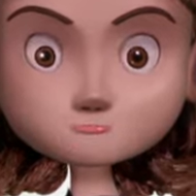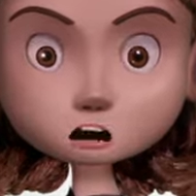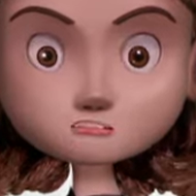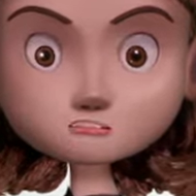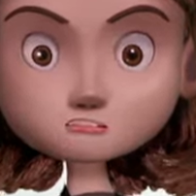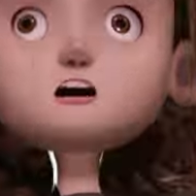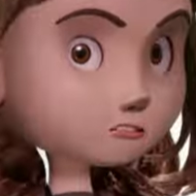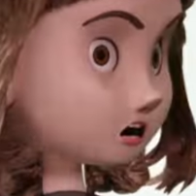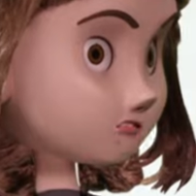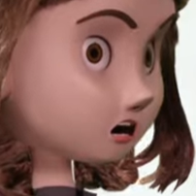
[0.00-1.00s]
here's an
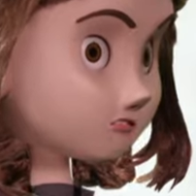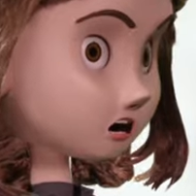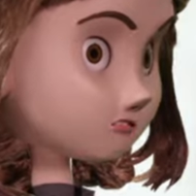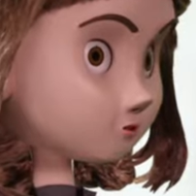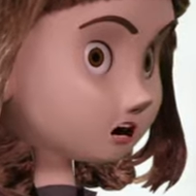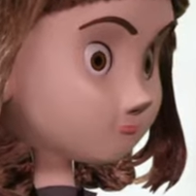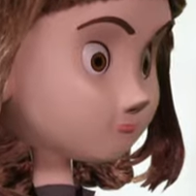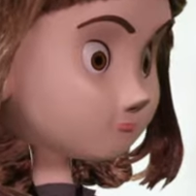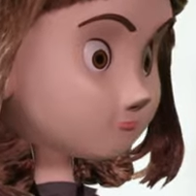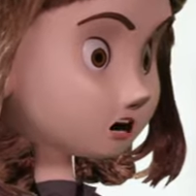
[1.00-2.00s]
exercise to try.